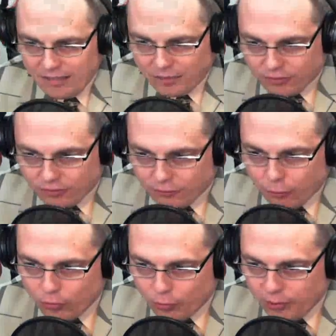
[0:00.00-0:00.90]
This is your
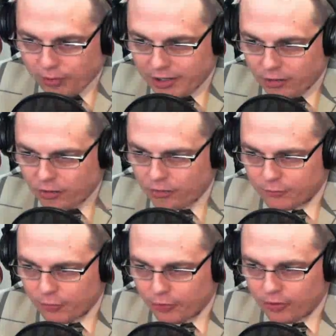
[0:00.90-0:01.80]
420 Radio News
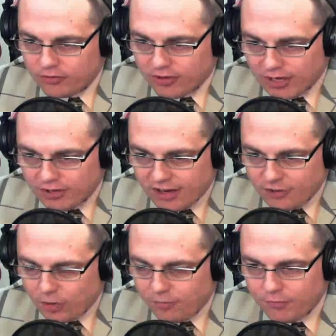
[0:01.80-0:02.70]
for Thursday,
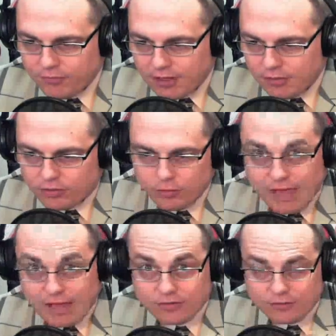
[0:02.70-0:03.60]
January 15th,
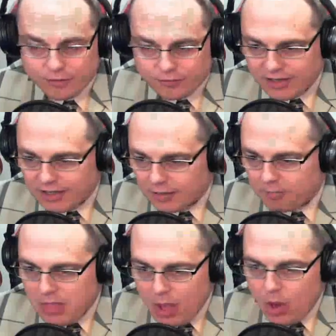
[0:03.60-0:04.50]
2015.
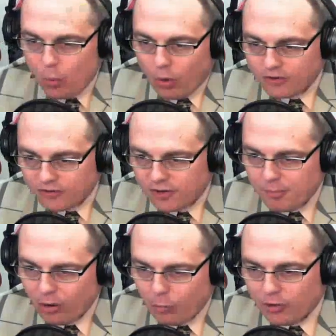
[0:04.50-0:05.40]
Washington
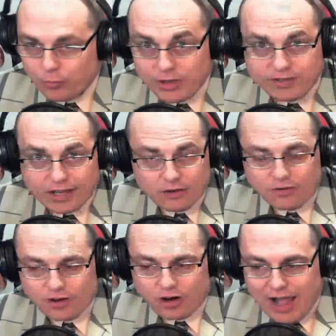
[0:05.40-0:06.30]
marijuana
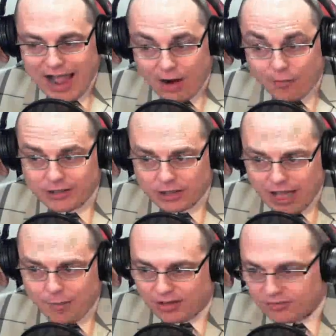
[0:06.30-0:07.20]
retailers are hiring
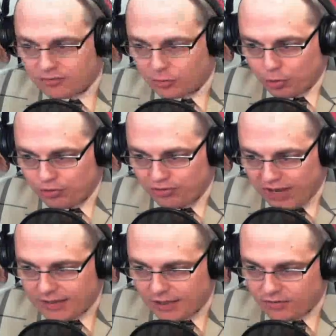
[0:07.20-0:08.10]
lobbyists to push
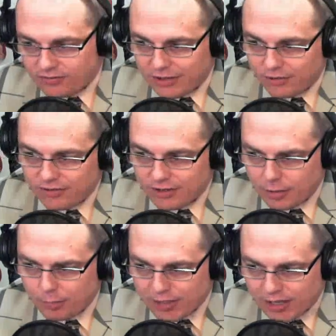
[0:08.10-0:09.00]
state legislators in
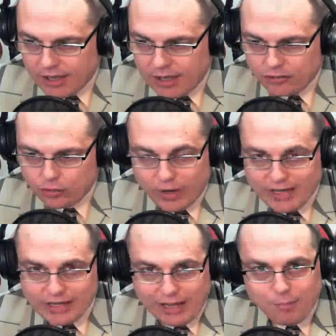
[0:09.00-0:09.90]
Olympia to
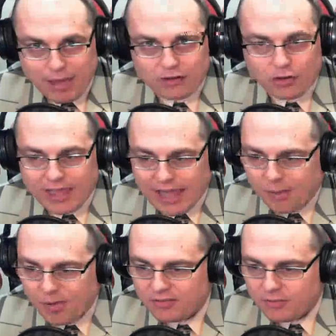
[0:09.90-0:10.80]
regulate medical
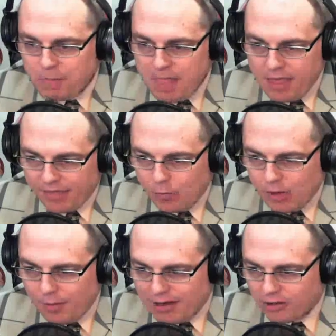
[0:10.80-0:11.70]
cannabis. They
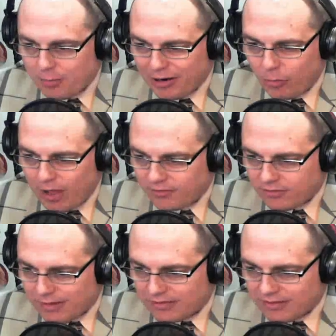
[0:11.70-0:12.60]
want medical marijuana to
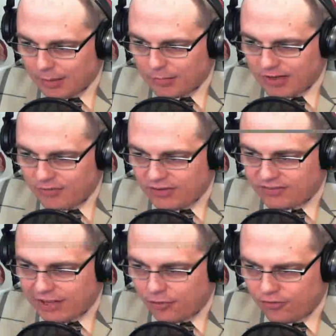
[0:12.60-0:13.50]
meet the same safety
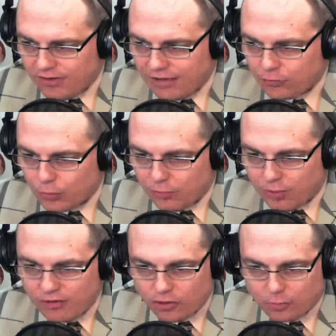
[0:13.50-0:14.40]
standards as
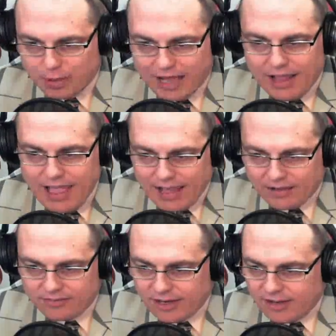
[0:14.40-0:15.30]
recreational pot
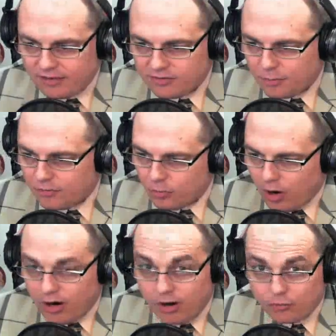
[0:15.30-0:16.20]
and say customers who
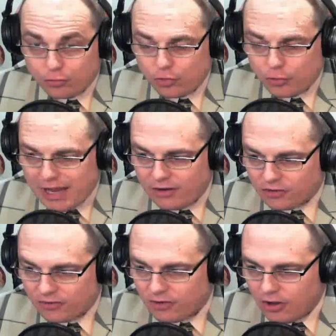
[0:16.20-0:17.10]
aren't true
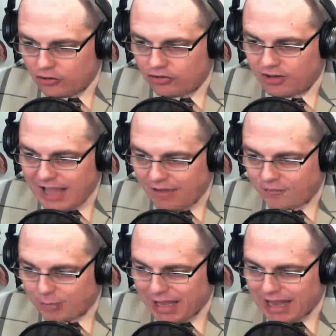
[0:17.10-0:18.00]
patients should have
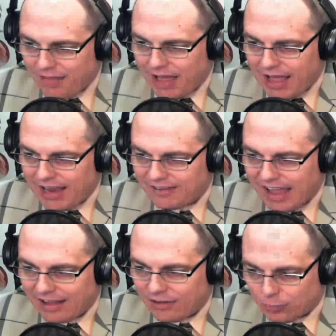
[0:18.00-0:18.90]
to buy the
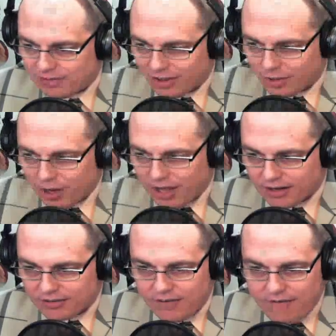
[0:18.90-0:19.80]
high-tax retail
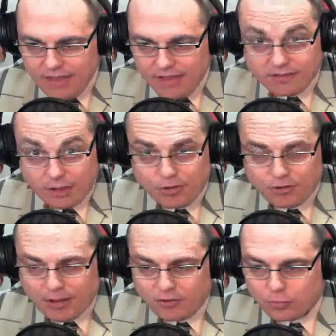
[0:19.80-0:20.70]
product. Some
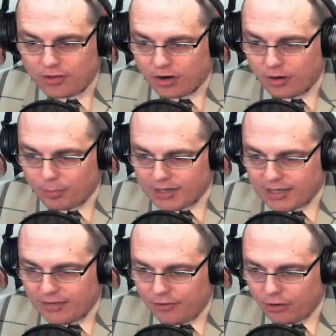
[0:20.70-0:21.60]
dispensaries are
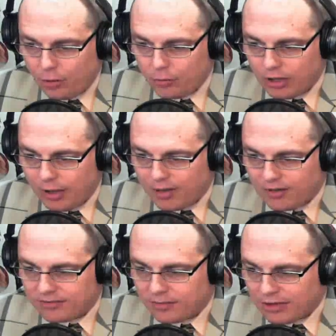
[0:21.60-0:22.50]
bringing in their own
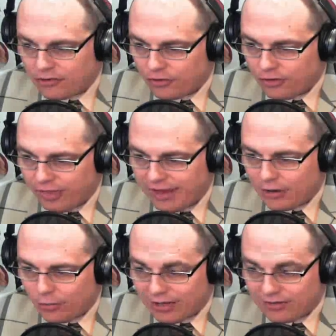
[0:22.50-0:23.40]
lobbyists to make sure they
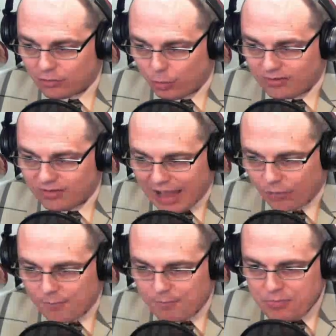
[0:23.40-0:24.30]
don't get squeezed out.